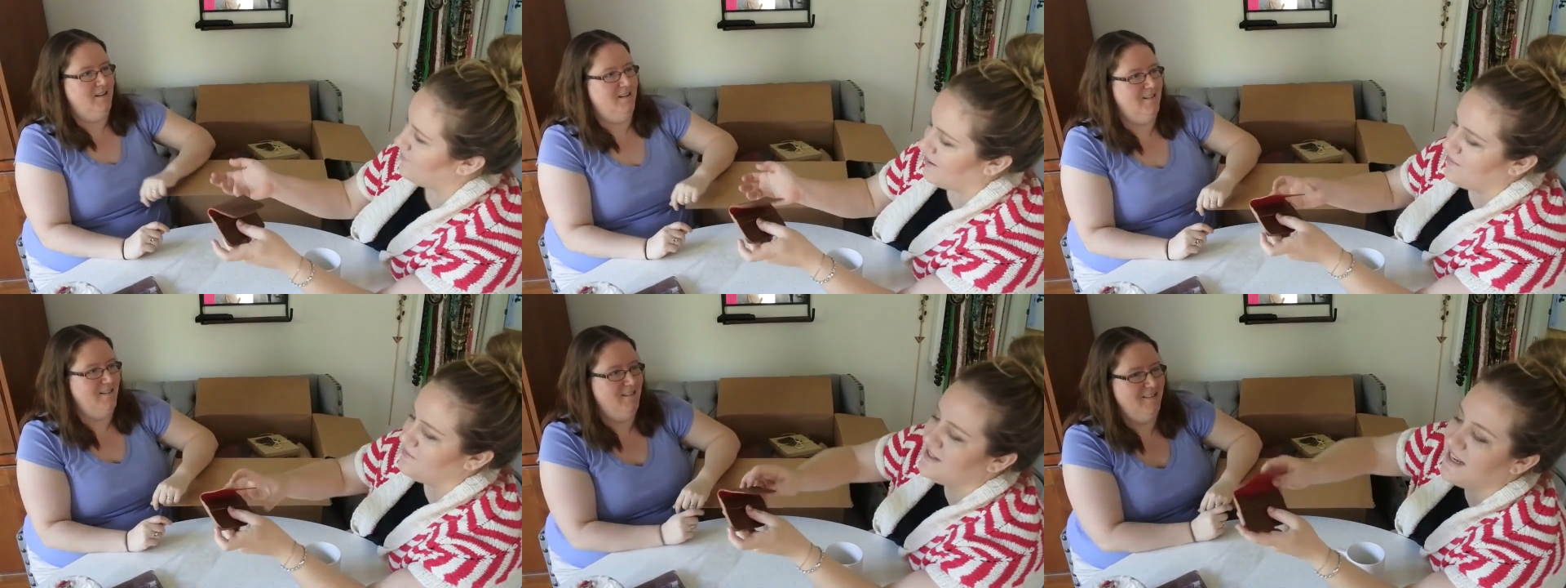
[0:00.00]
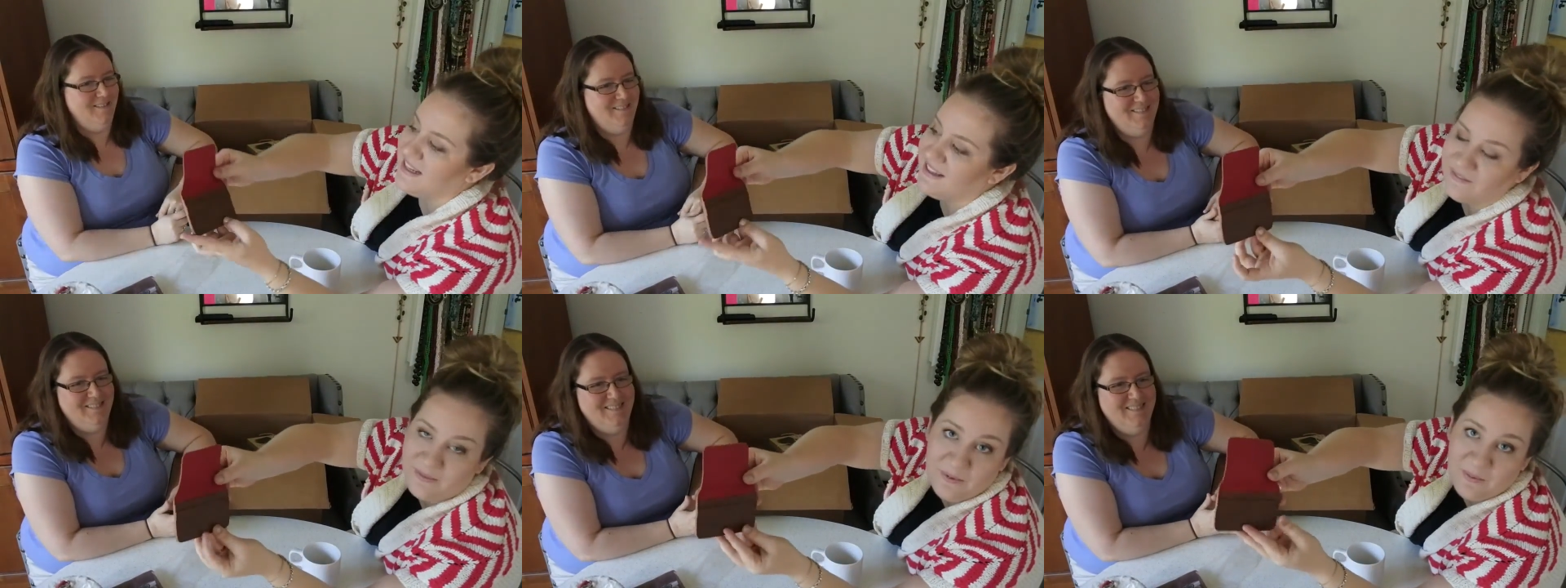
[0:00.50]
Speaker 1: I'm I'm taking
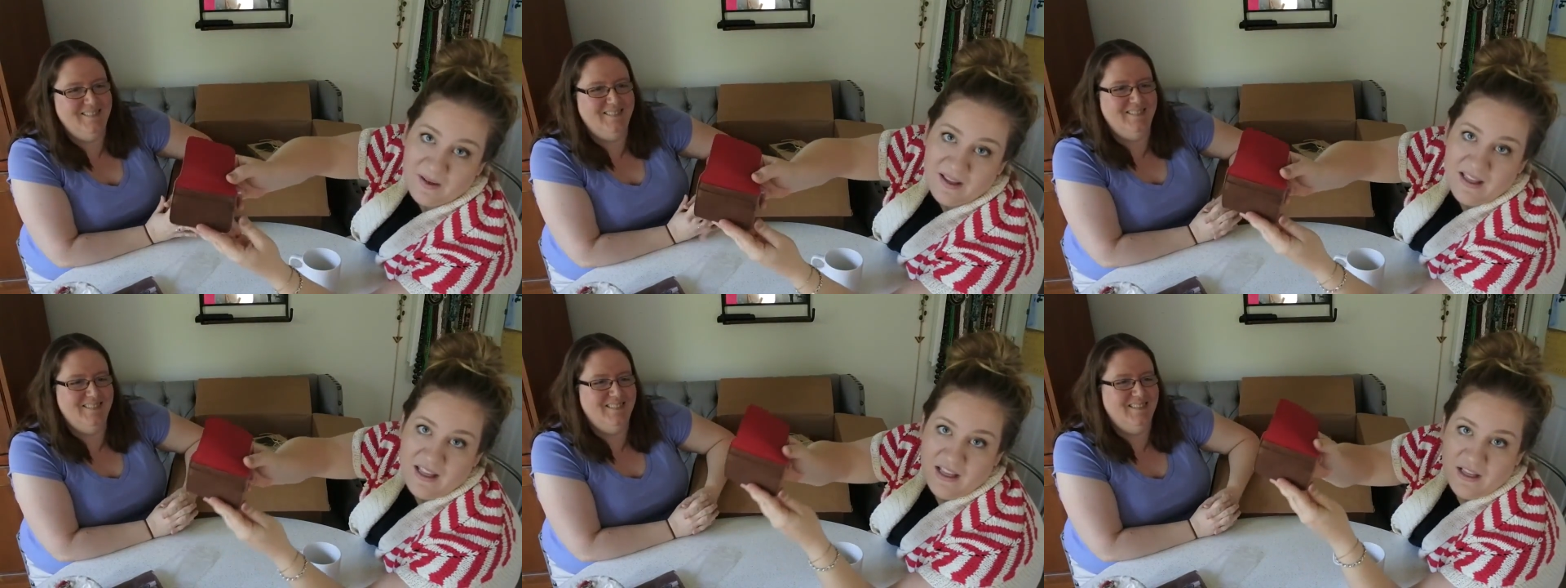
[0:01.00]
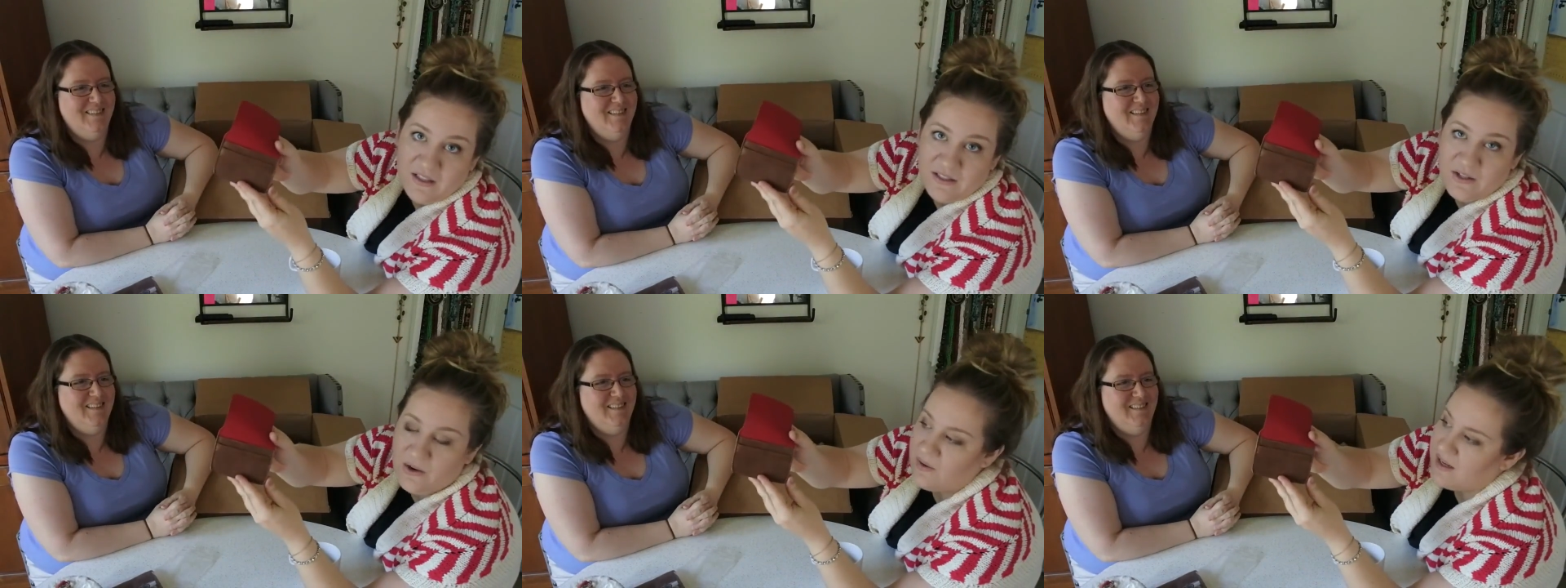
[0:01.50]
it from you, but
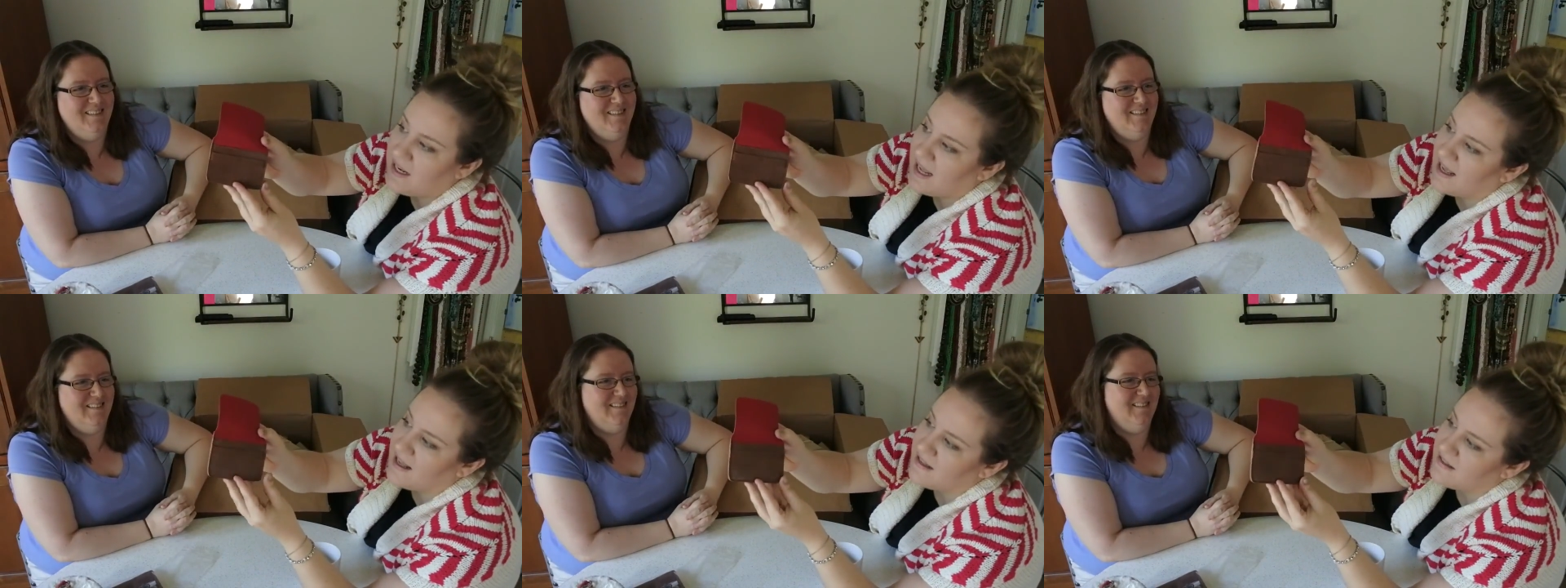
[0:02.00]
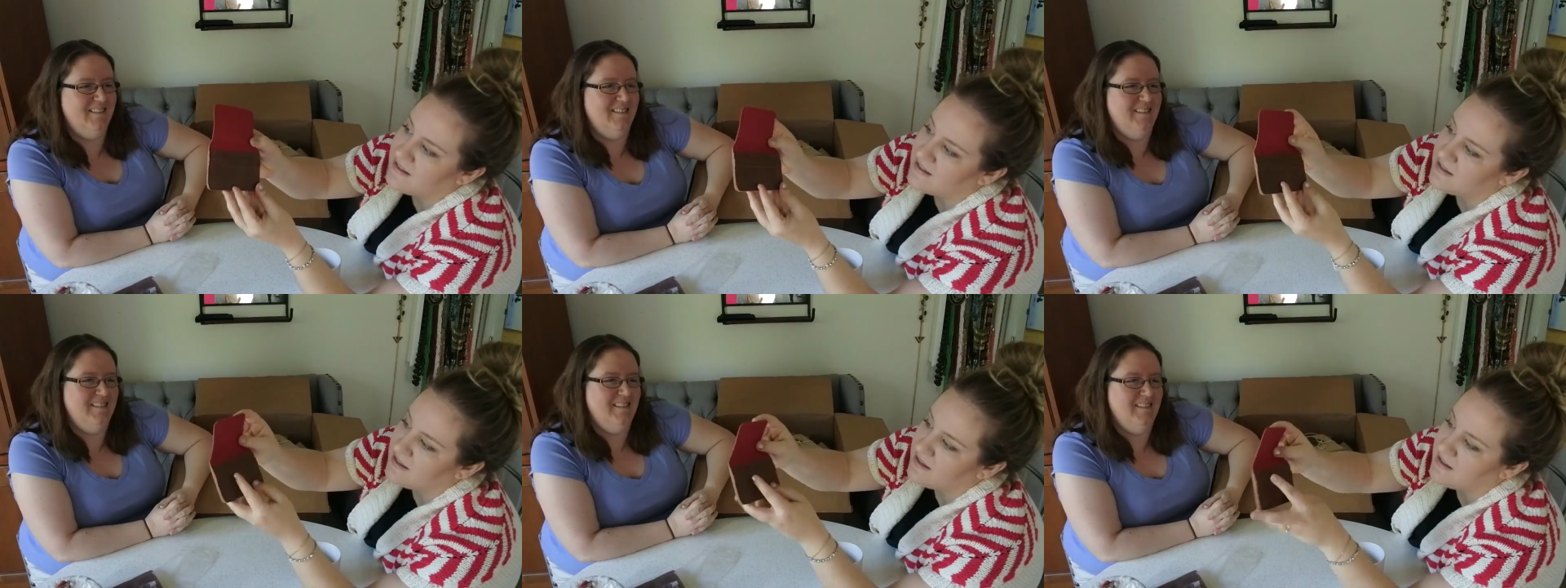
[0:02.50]
so it has.
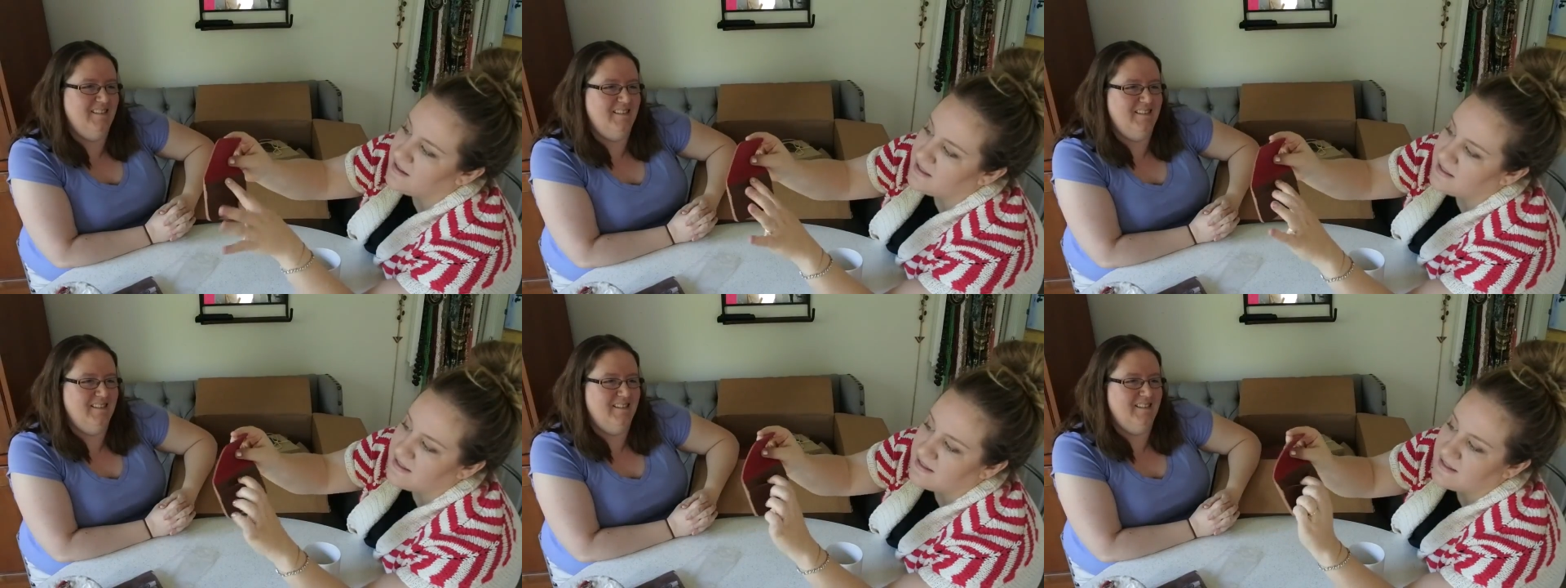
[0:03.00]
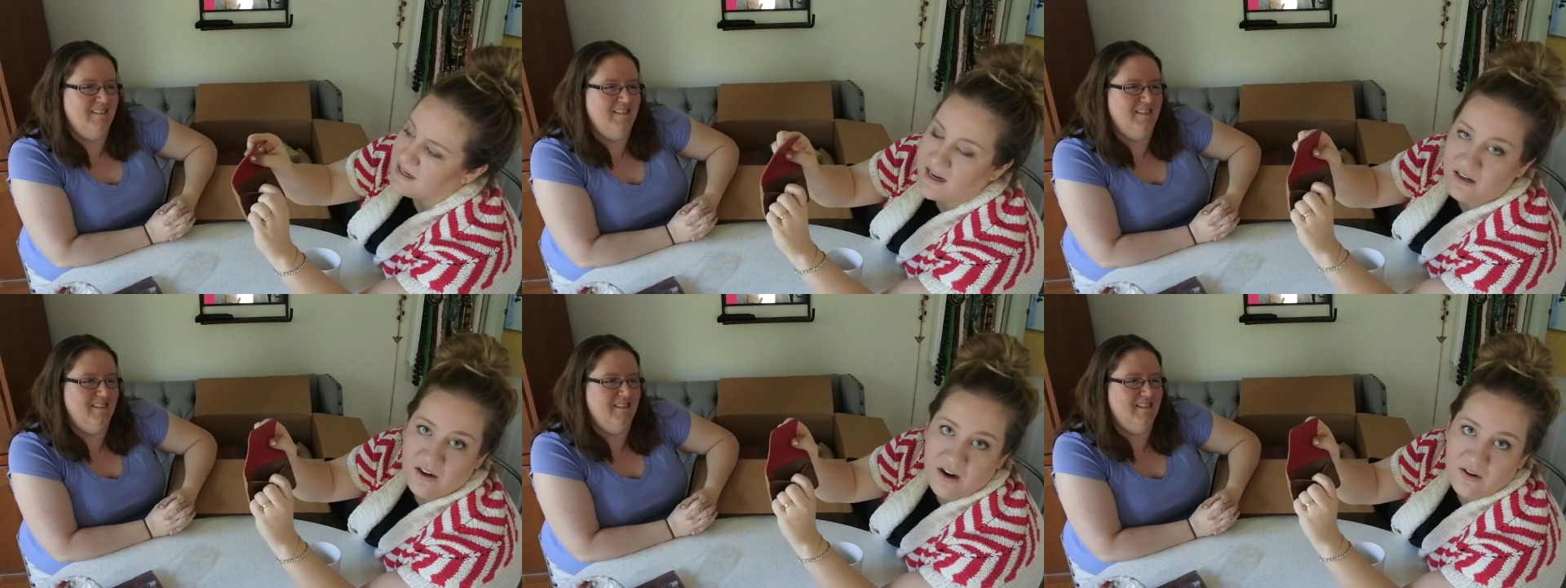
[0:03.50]
This is not
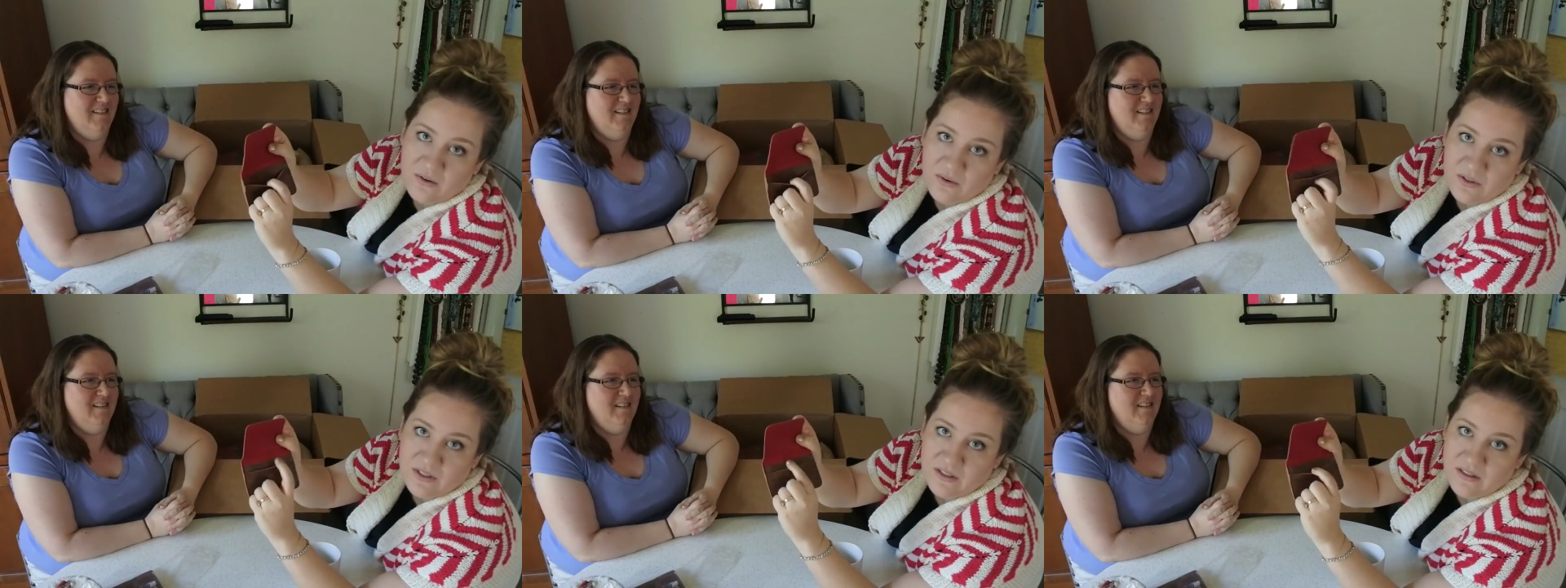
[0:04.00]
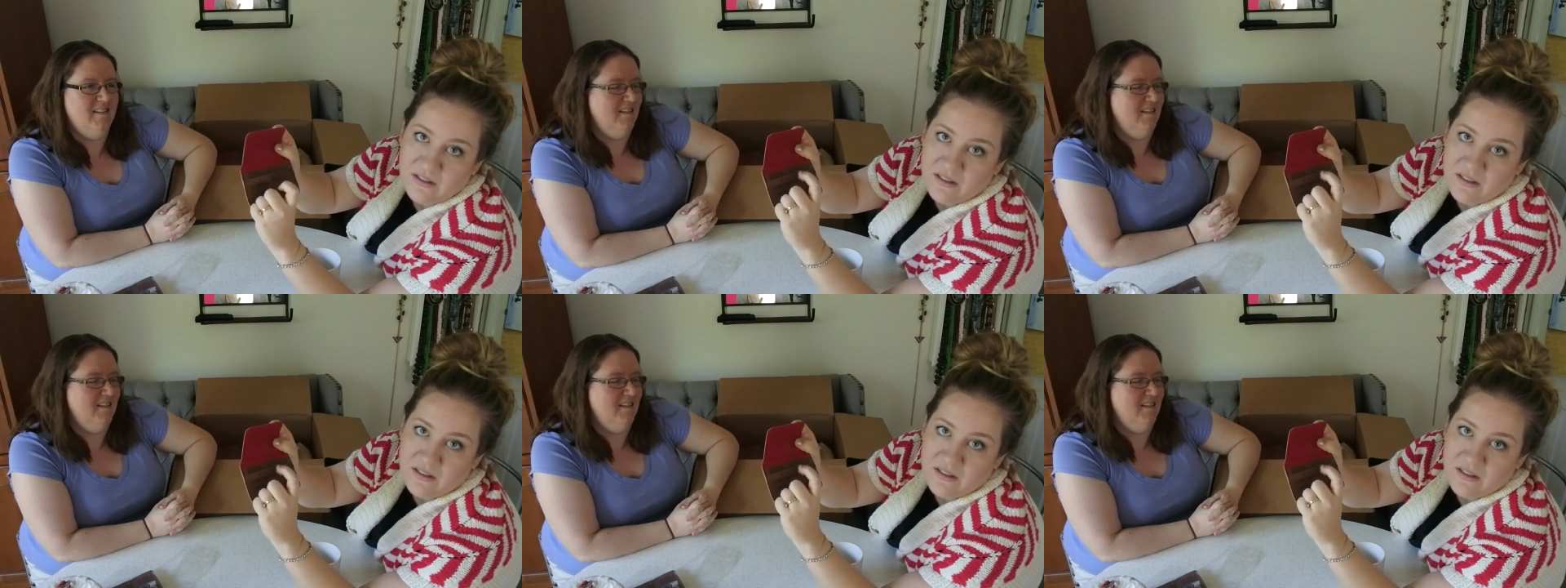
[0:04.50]
a card holder.